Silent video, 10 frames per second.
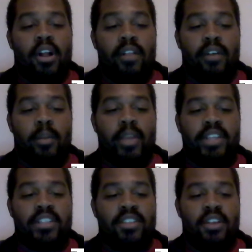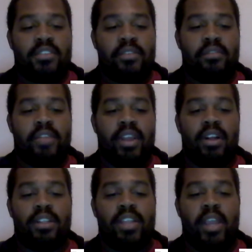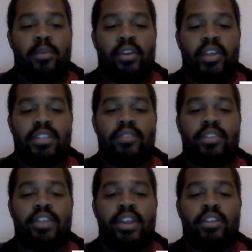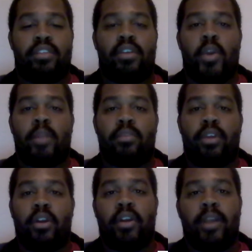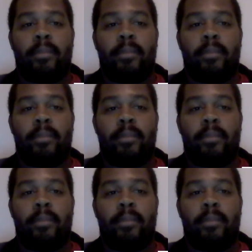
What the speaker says: of our patients also failed a progressive return to throwing program.